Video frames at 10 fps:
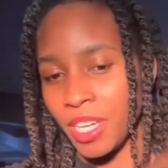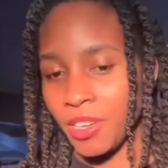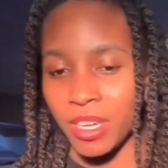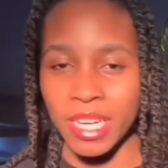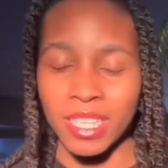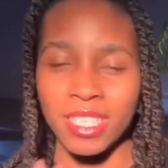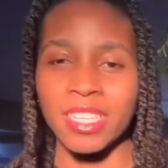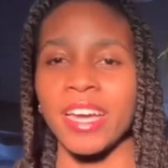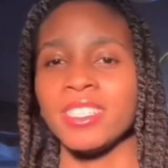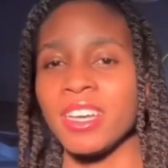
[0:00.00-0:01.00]
you cut the
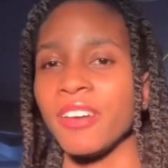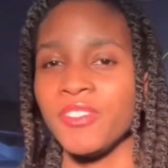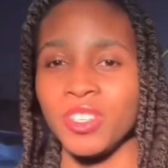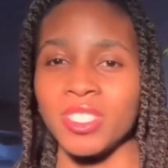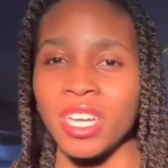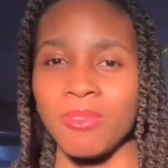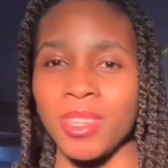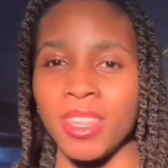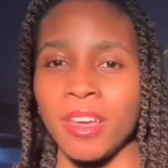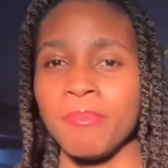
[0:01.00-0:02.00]
sides off, you're done with
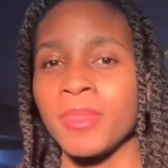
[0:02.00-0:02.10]
them.